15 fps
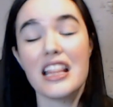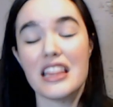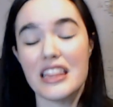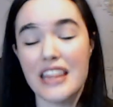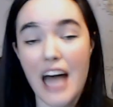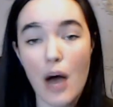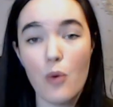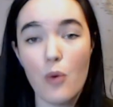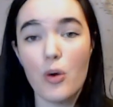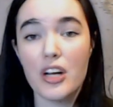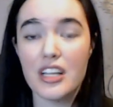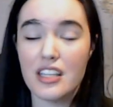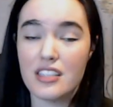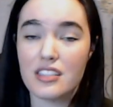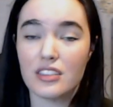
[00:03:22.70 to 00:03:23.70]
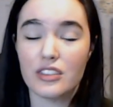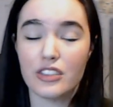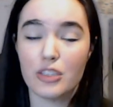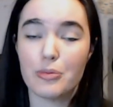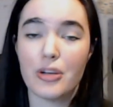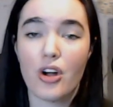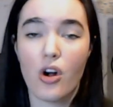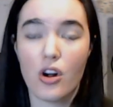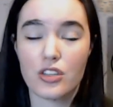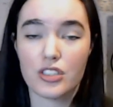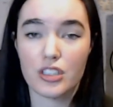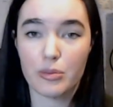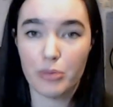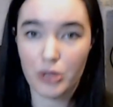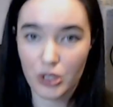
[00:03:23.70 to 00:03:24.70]
That one is a little bit harder
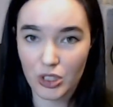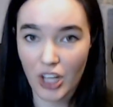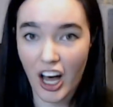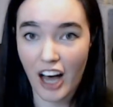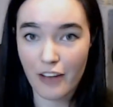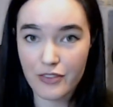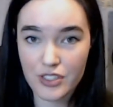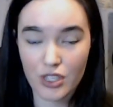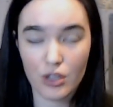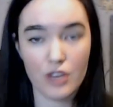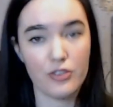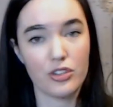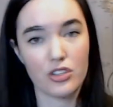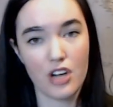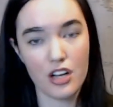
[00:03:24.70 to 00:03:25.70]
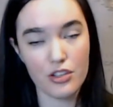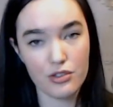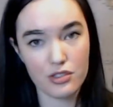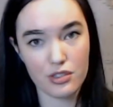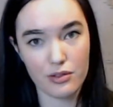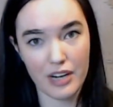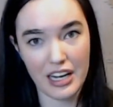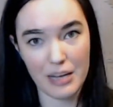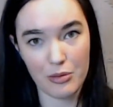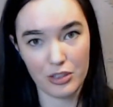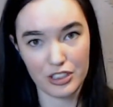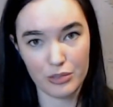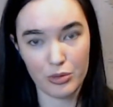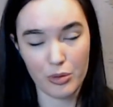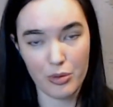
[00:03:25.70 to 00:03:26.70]
to pull off. So if you're not used to writing
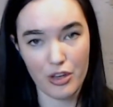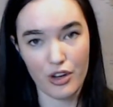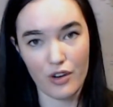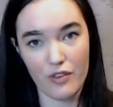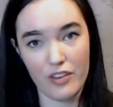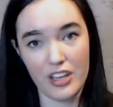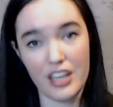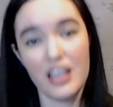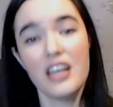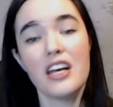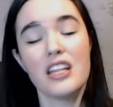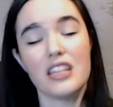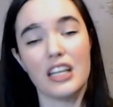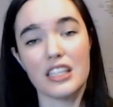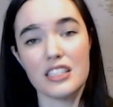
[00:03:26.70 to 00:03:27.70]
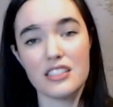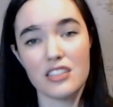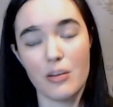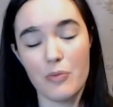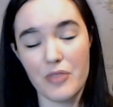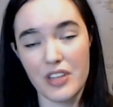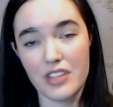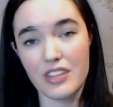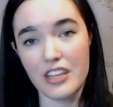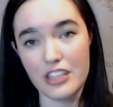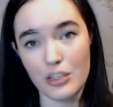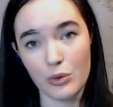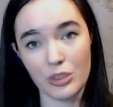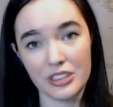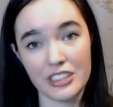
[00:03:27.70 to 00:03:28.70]
multiple POV, that is something that
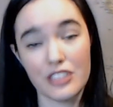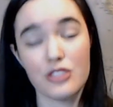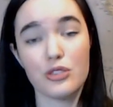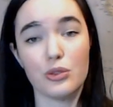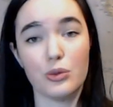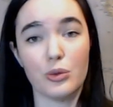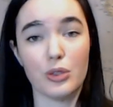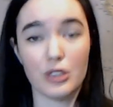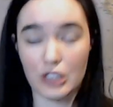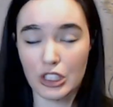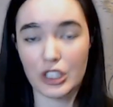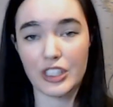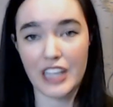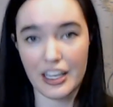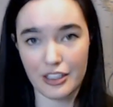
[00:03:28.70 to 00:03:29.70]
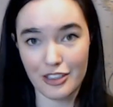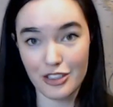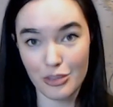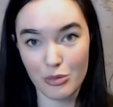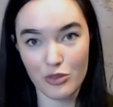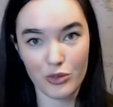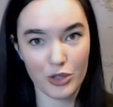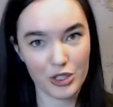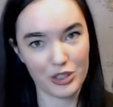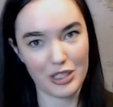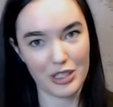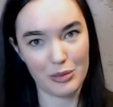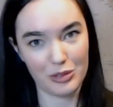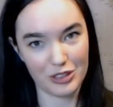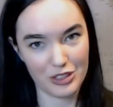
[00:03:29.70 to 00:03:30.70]
you will need to learn how to do before you're
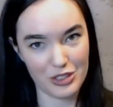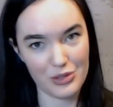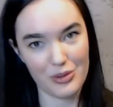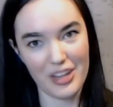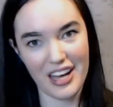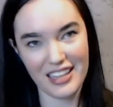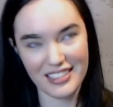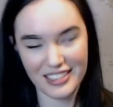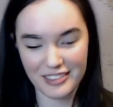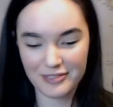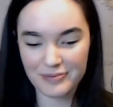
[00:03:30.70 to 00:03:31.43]
able to do that.